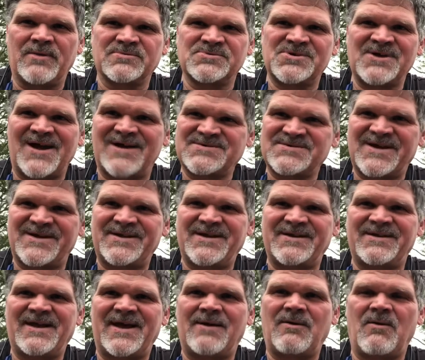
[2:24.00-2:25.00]
chocks. I did
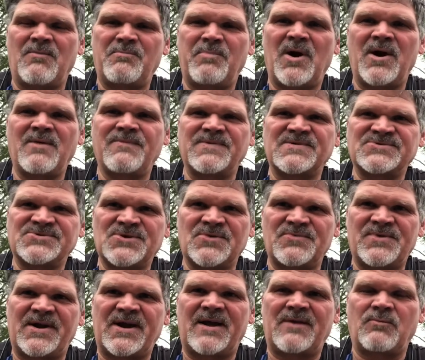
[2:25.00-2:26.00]
that on purpose so
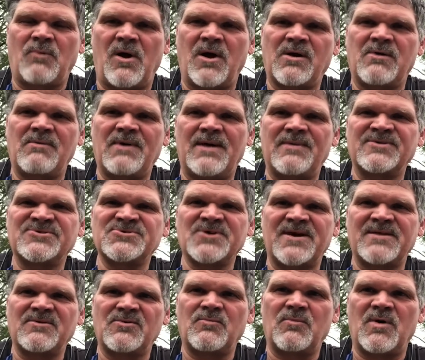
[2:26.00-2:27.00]
that I'd walk around the
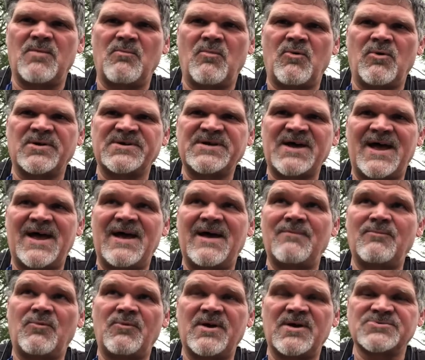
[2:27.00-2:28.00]
trailer one more
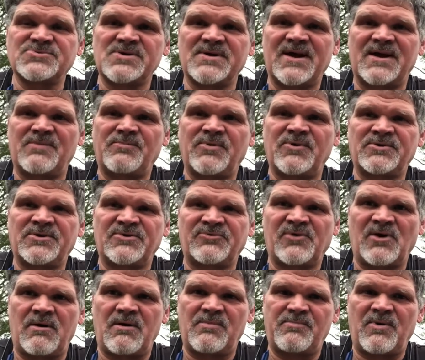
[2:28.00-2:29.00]
time. We also got to put the
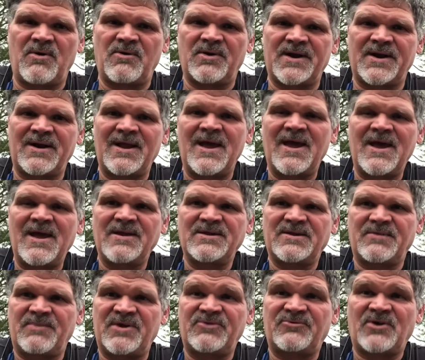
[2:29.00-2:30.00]
tarp on it to
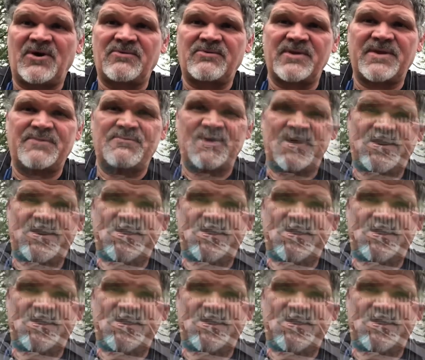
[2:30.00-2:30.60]
be totally ready